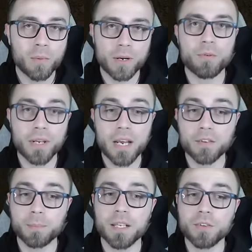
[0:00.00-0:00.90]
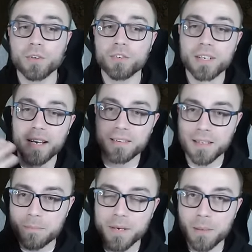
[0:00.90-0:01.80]
Whenever you cast Blood Surge, it casts
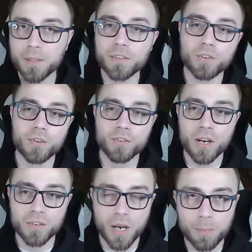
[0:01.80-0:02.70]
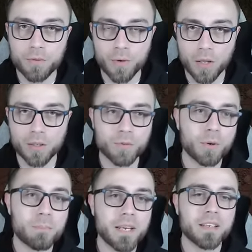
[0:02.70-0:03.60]
a mini Blood Surge on top of all of
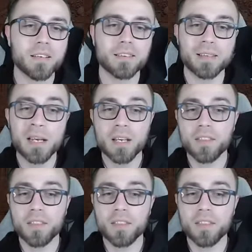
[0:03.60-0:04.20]
your minions.